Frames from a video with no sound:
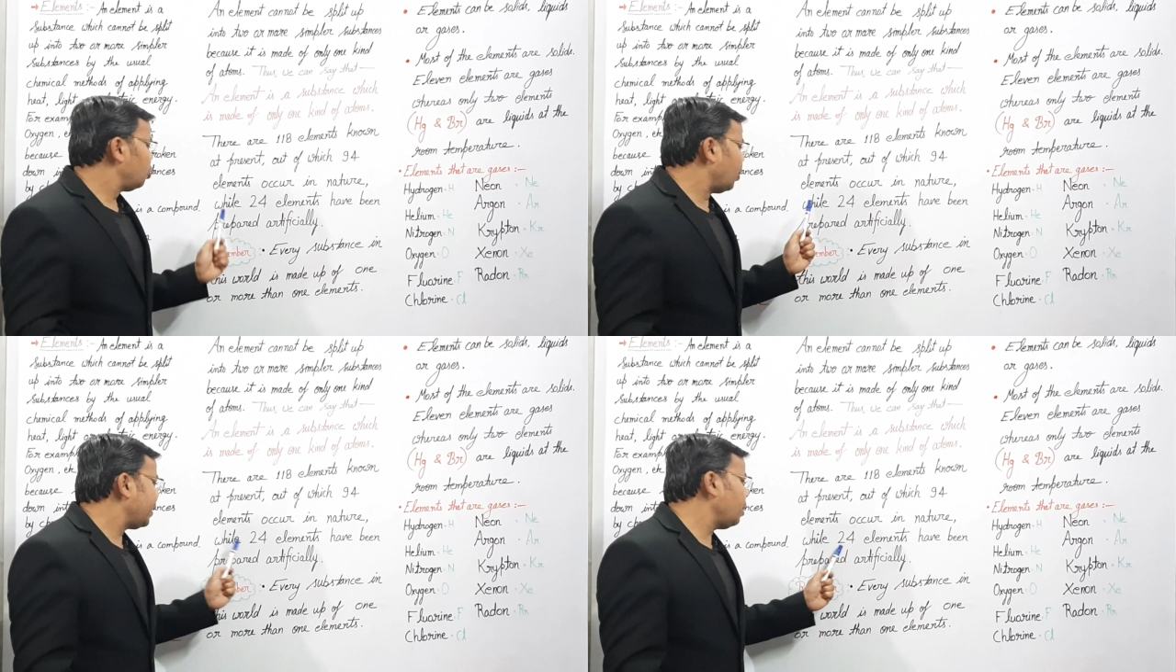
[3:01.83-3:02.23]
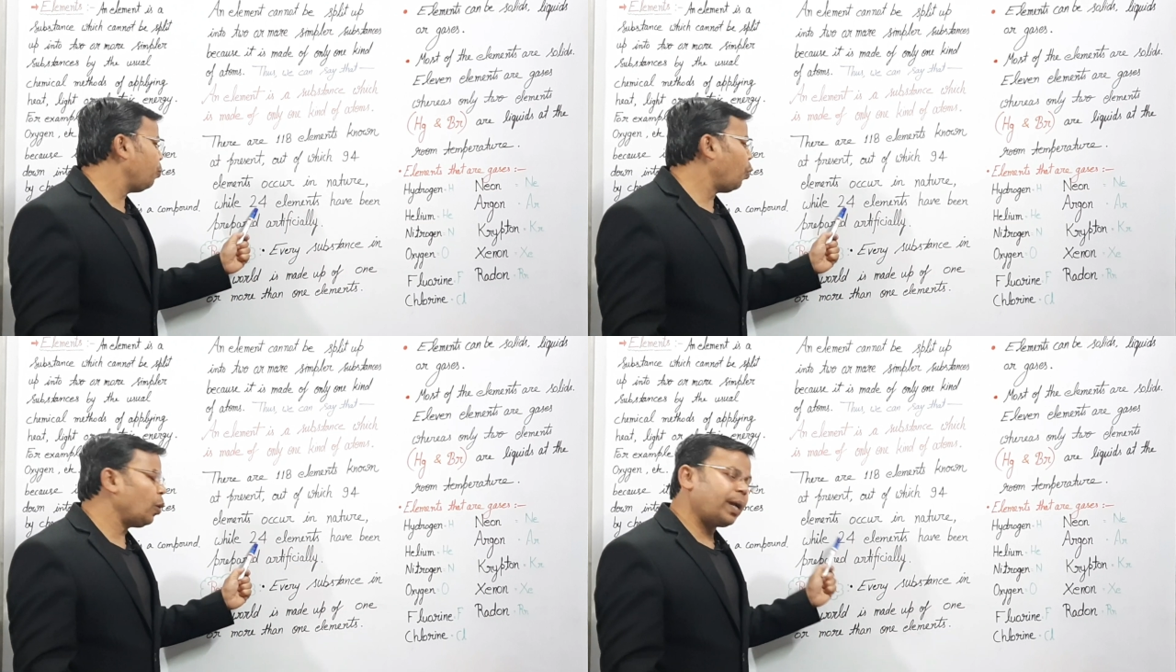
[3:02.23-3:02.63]

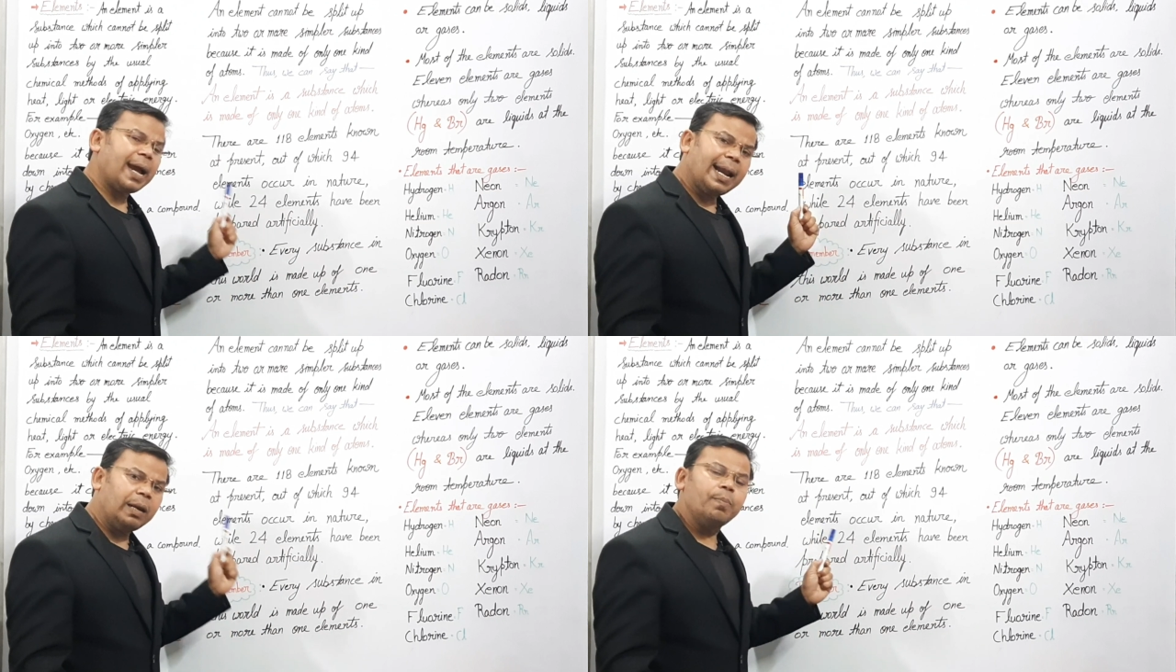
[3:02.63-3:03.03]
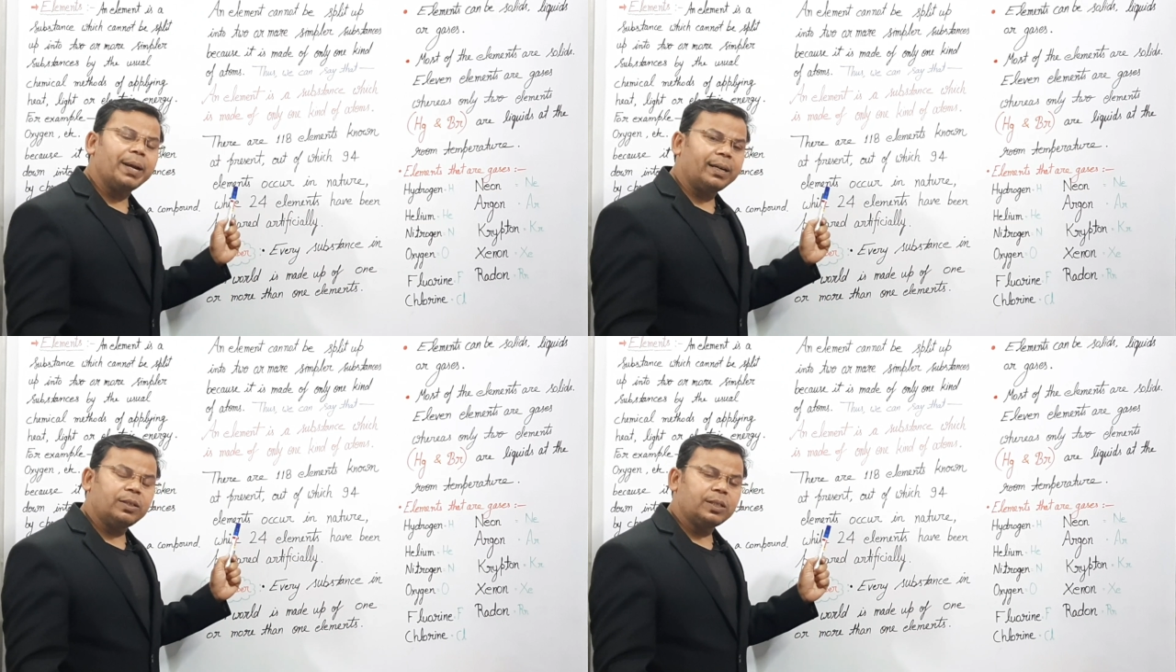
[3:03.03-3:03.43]
24
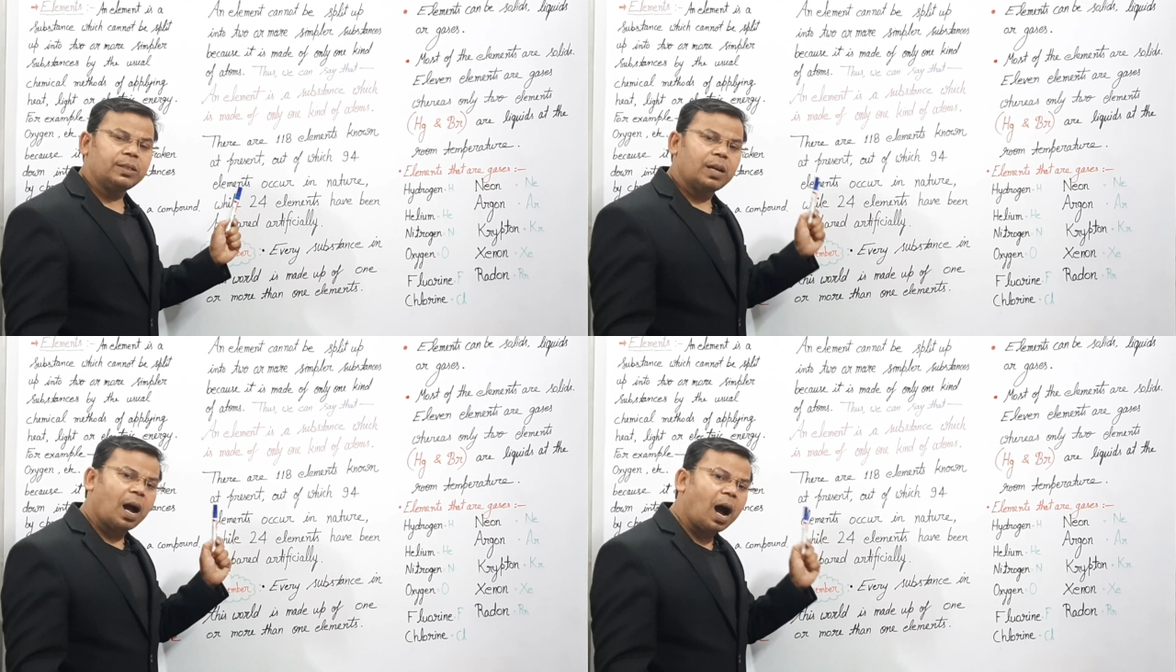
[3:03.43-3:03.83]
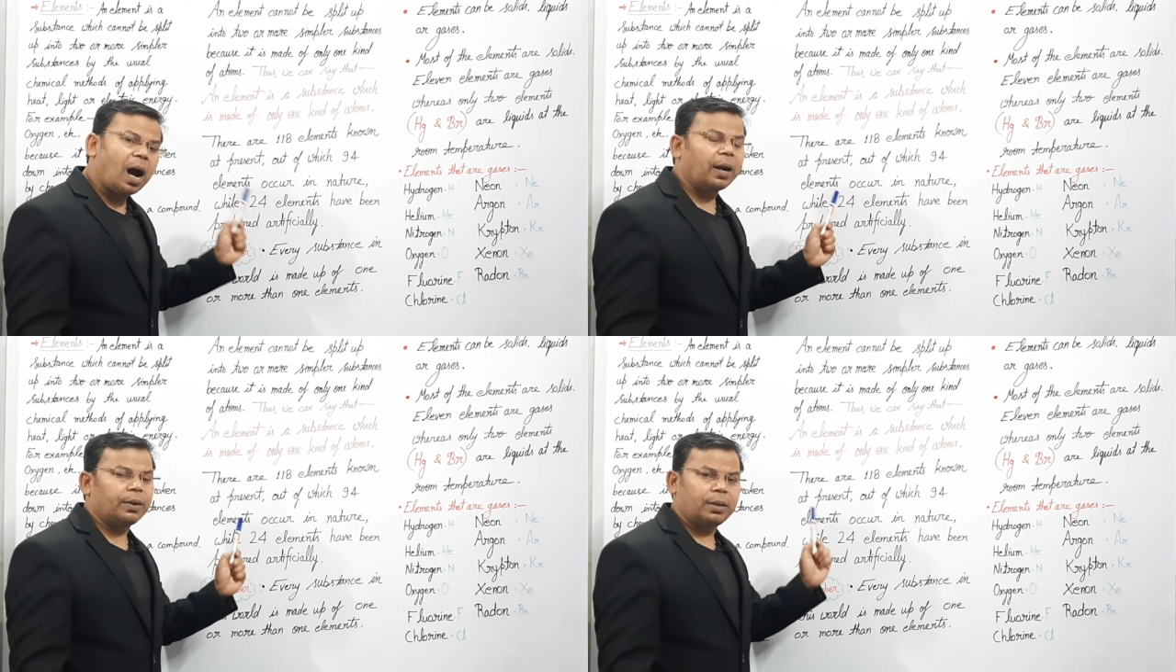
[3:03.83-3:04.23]
elements
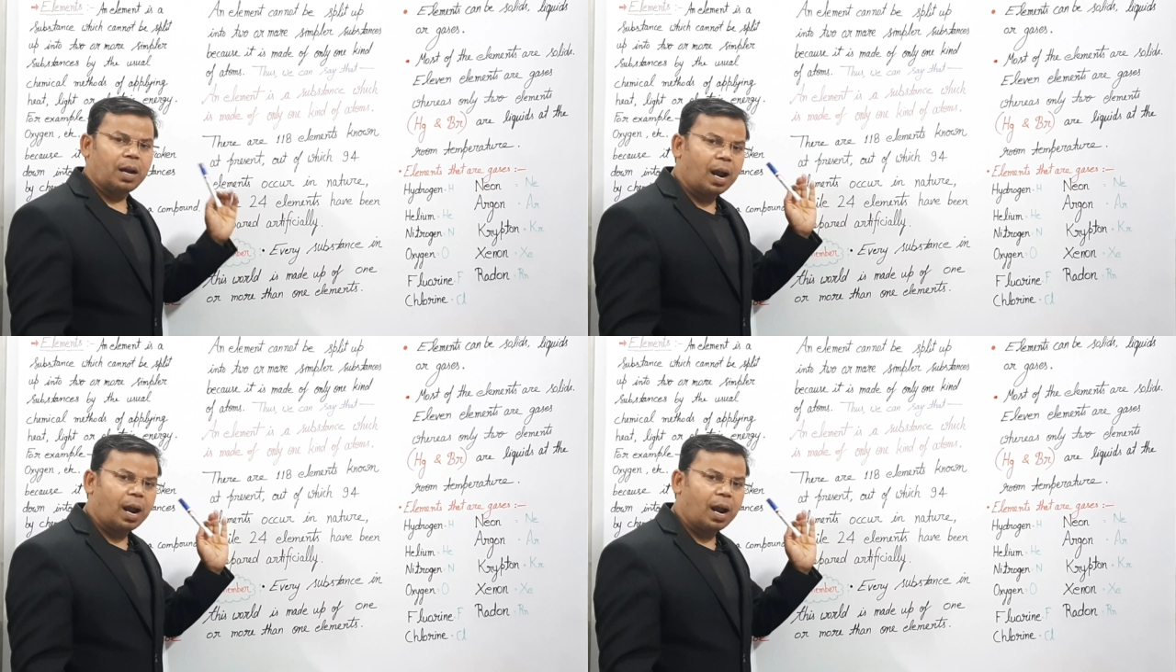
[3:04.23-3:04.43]
are